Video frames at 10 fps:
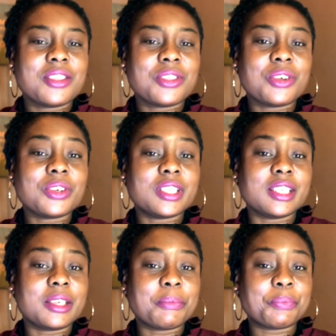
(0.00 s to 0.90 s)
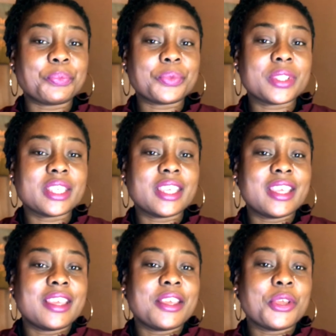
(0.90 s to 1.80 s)
Thirdly,
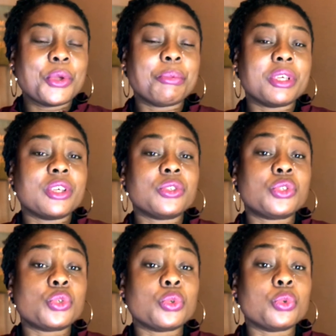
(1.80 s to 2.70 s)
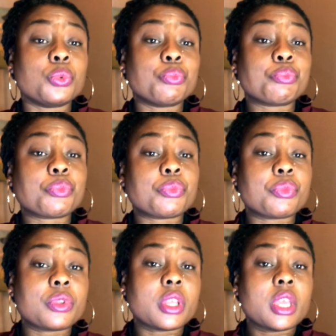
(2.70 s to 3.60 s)
it would be good to,
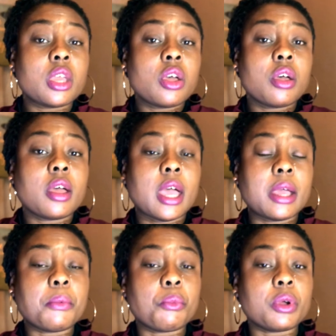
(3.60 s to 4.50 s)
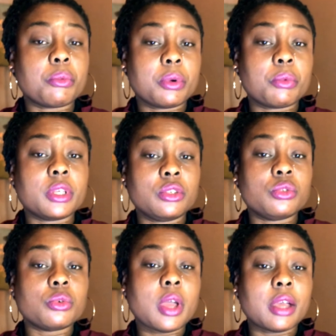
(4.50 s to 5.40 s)
when you
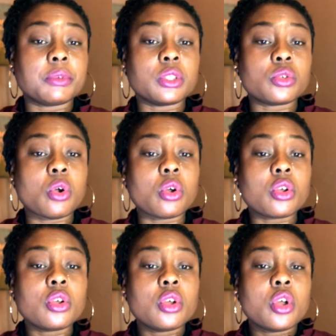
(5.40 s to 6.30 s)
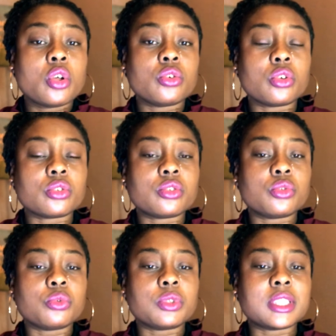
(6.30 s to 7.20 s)
do have the talk, not
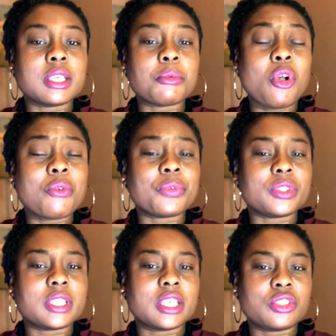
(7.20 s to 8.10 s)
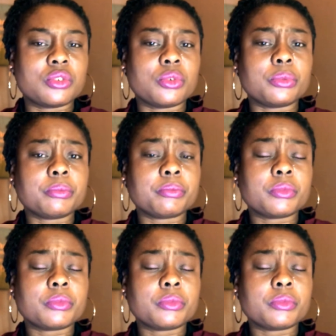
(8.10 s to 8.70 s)
to seem confrontational.